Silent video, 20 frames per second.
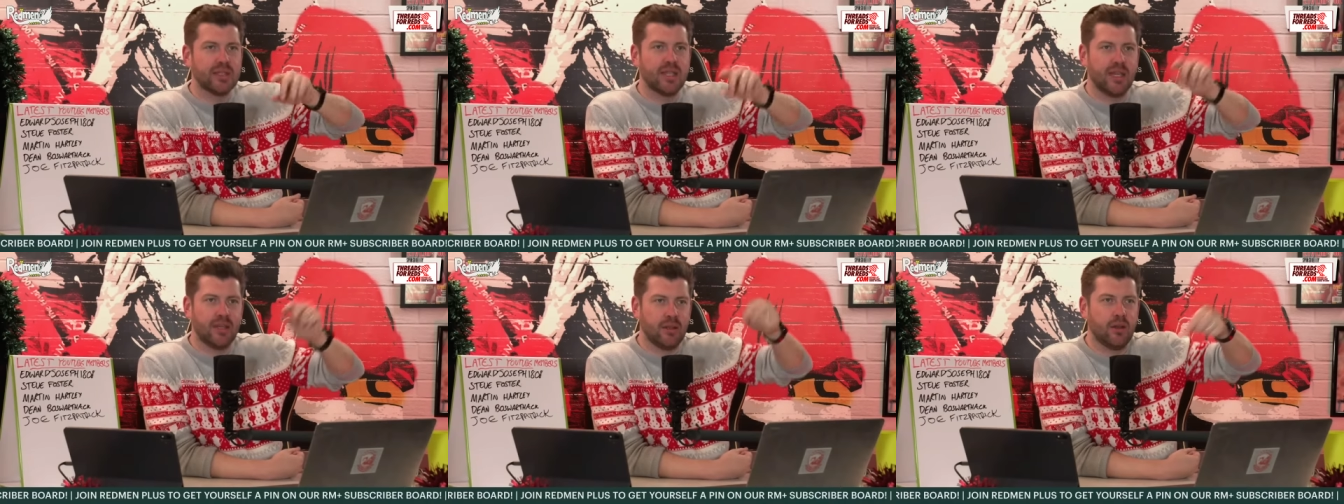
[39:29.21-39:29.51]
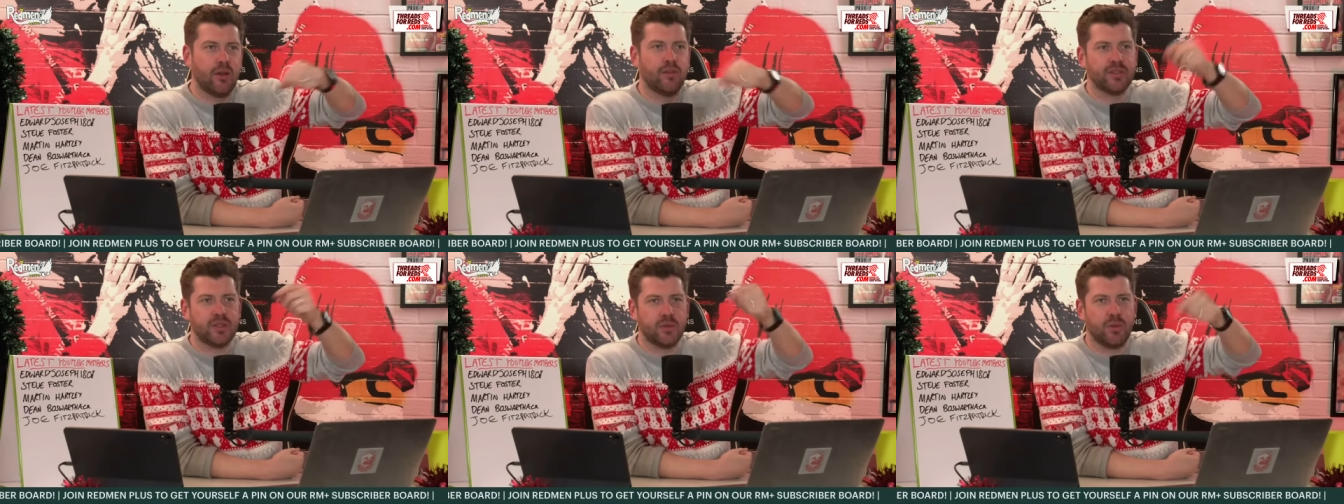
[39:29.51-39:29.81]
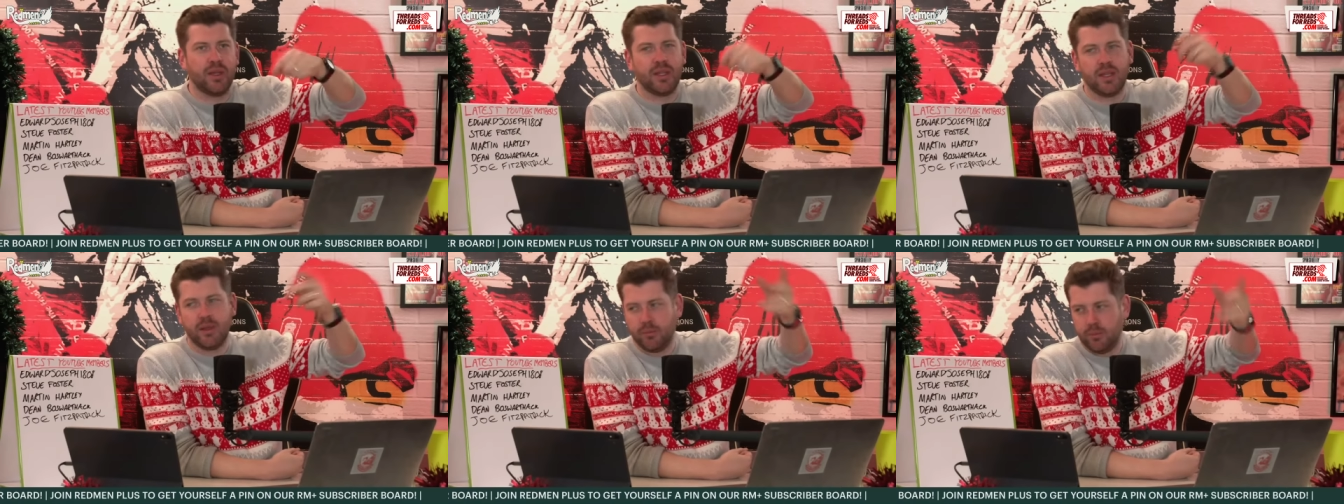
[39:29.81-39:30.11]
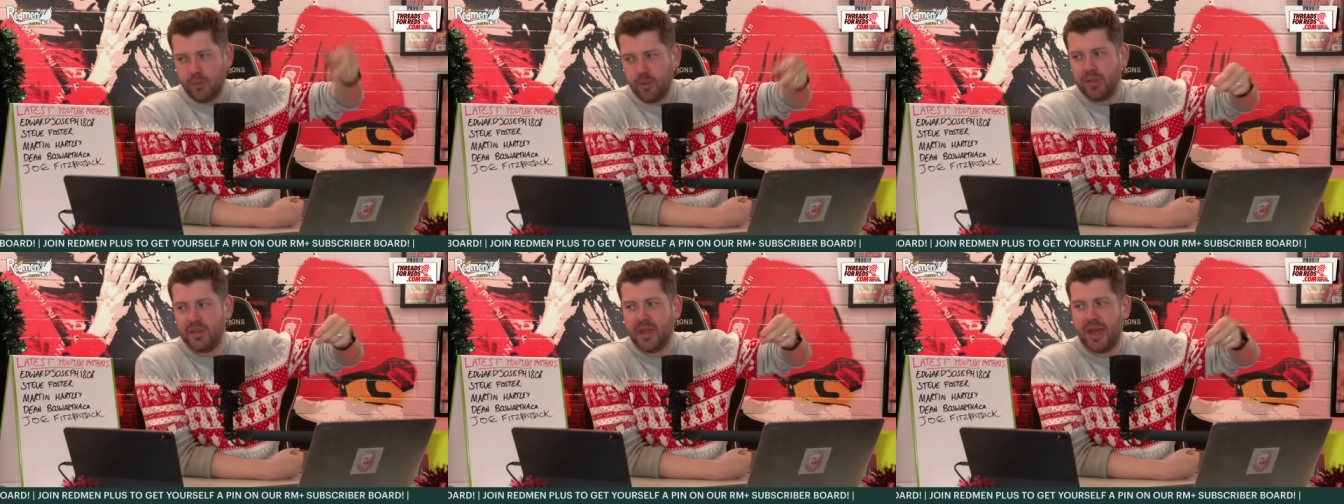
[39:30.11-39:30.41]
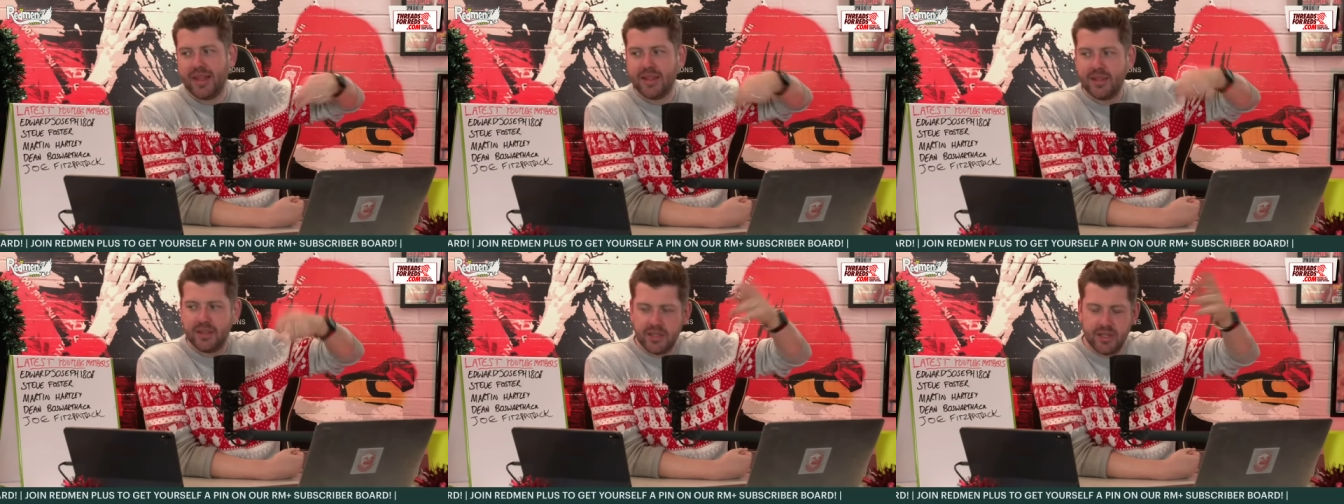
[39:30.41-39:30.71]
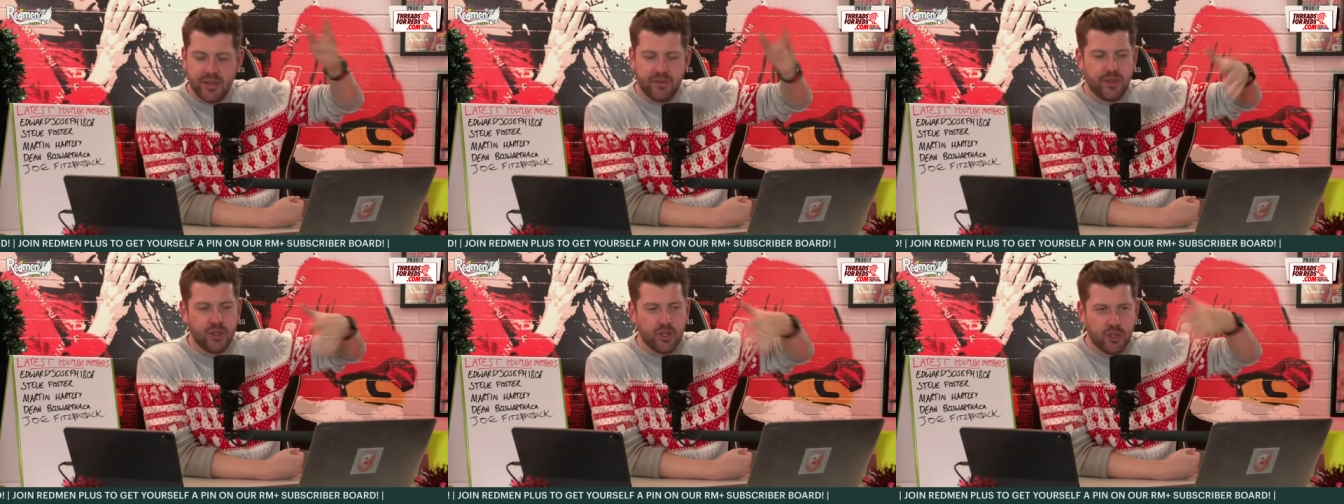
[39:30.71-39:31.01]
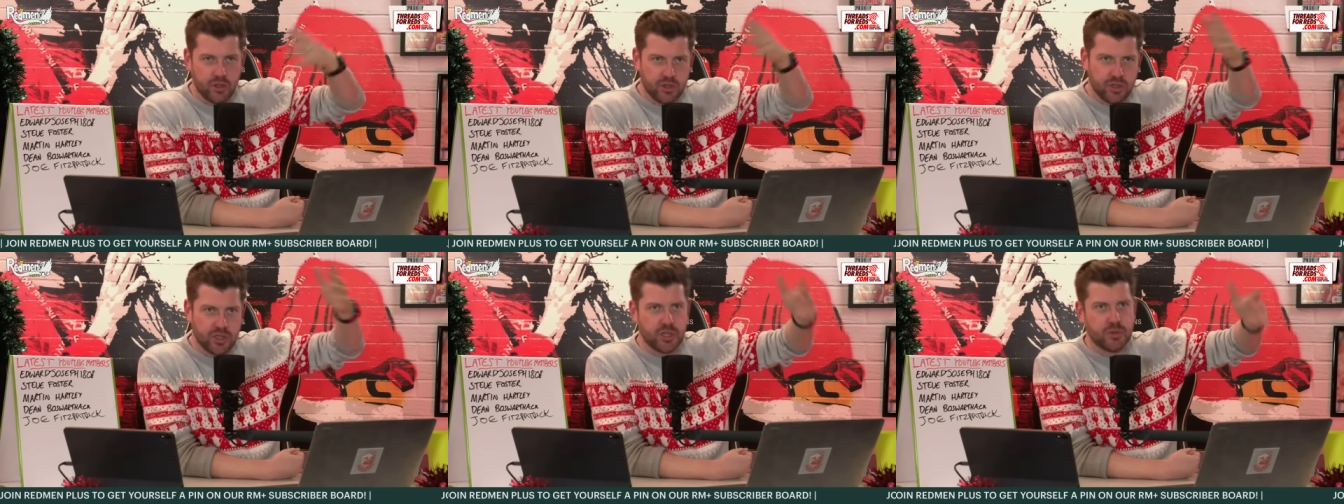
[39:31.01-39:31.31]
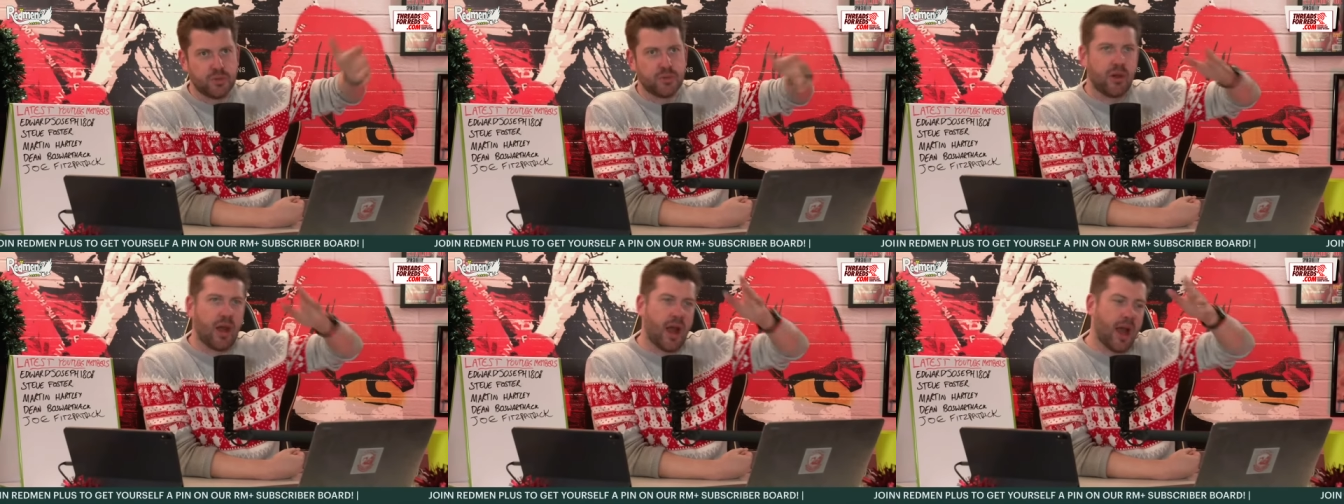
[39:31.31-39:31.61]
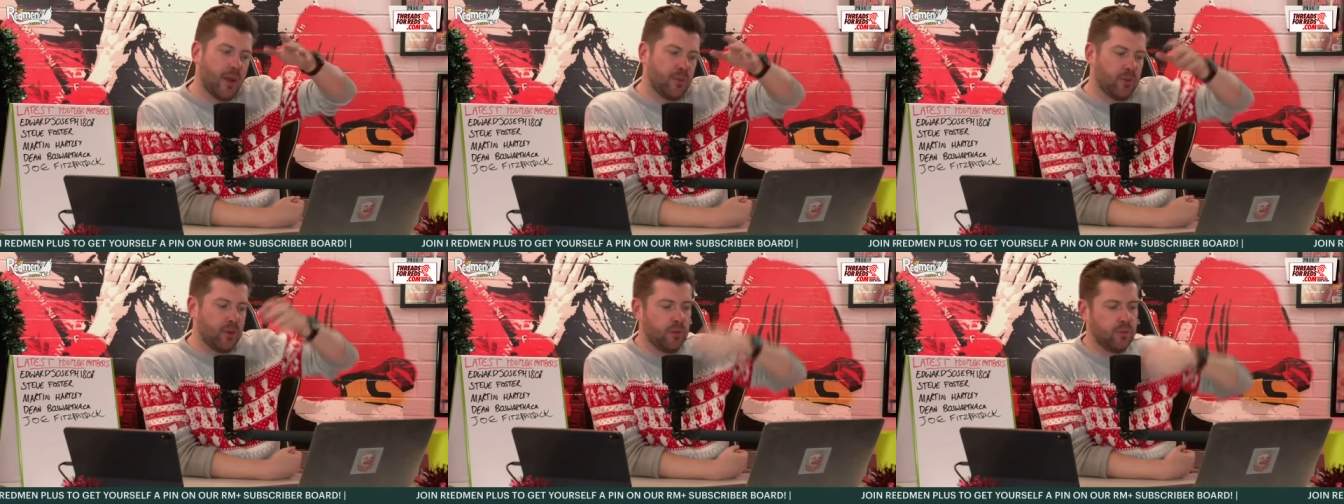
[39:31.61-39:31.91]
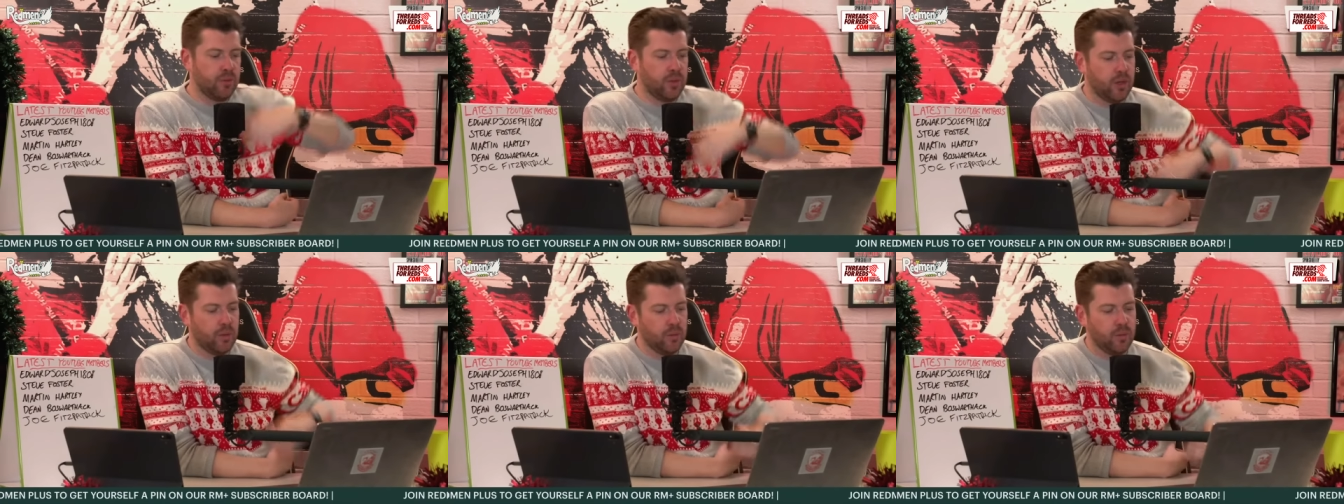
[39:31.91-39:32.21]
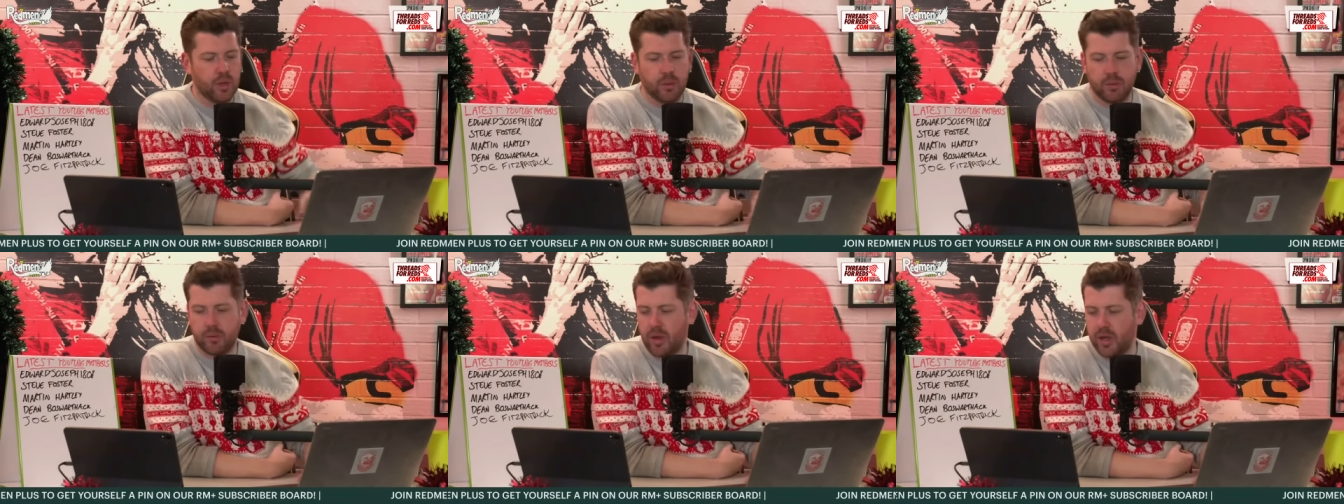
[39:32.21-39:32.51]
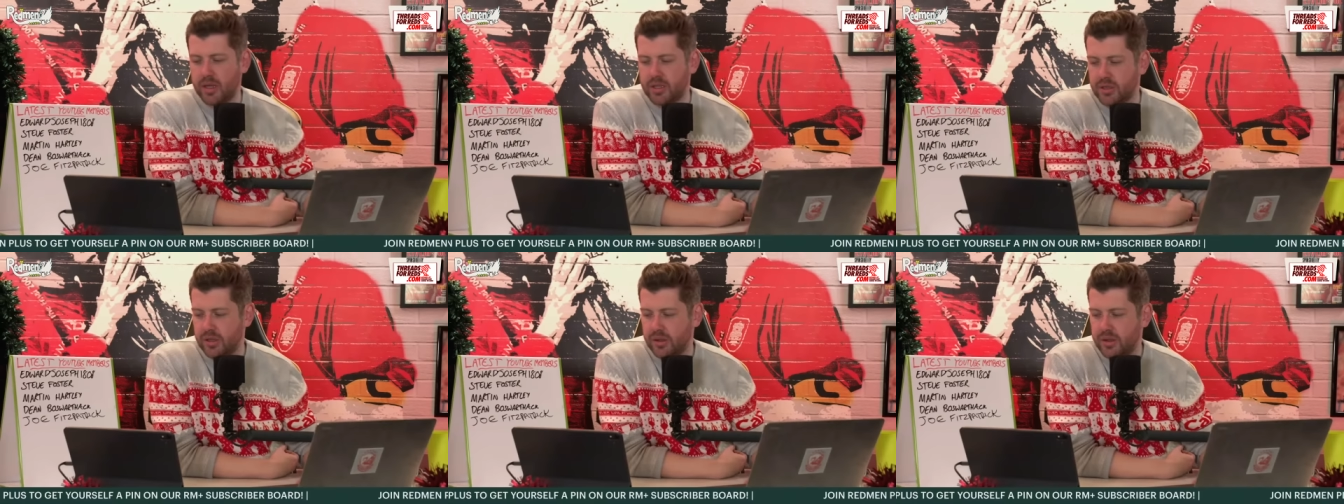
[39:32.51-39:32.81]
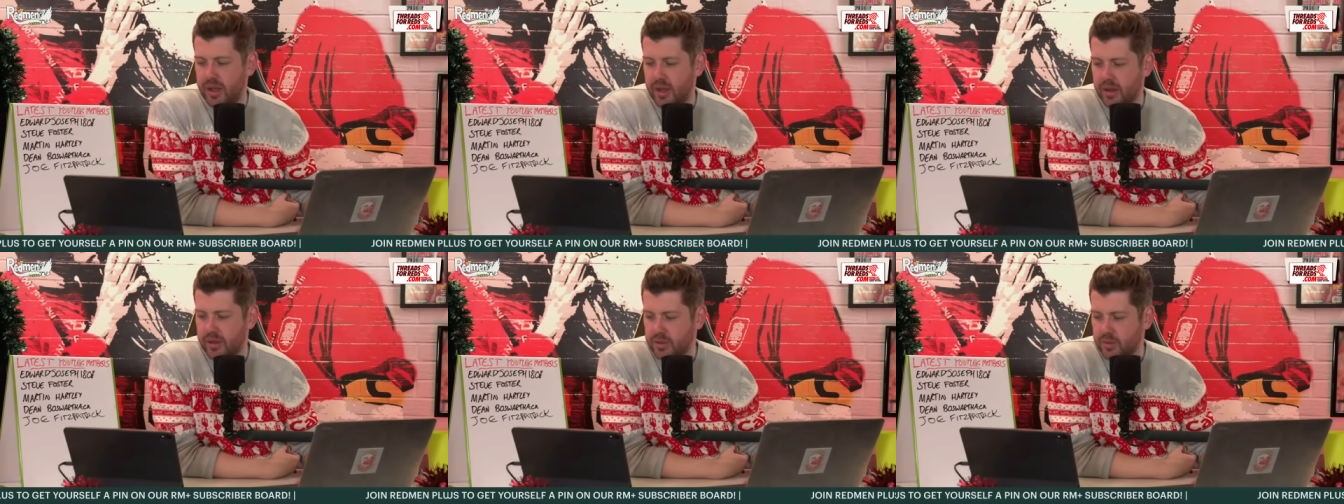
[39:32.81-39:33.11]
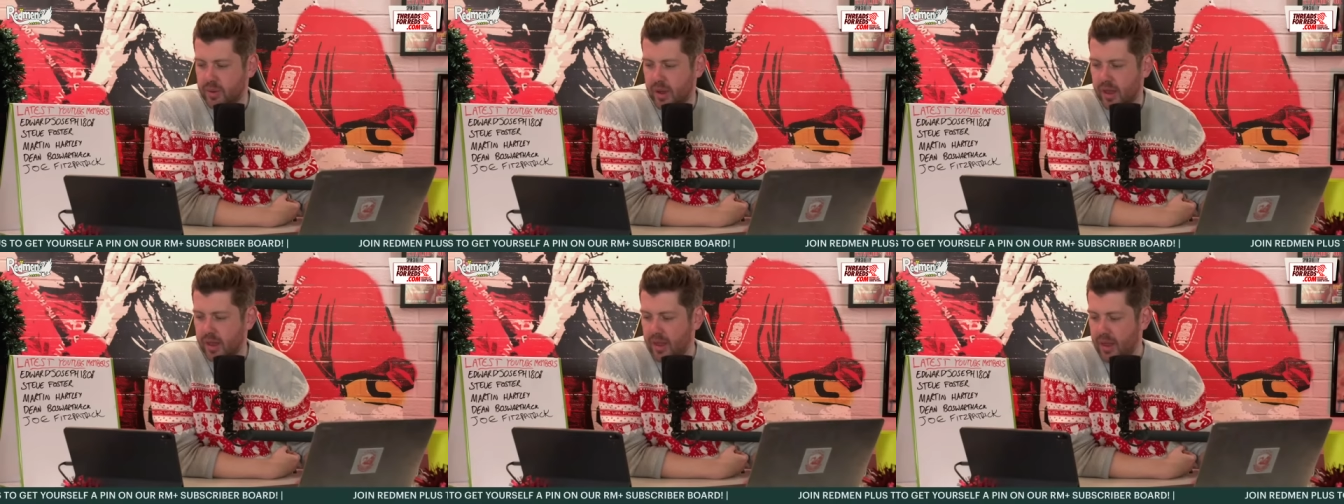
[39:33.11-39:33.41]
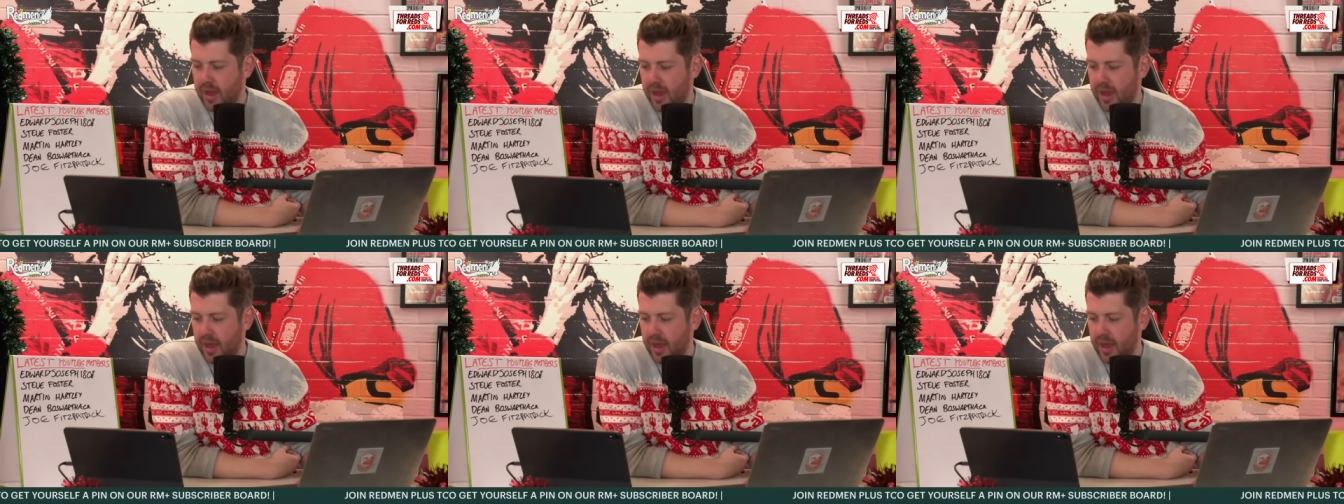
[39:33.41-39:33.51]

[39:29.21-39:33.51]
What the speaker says: then obviously when your month ends, if you choose to subscribe, we'll upgrade you on there as well.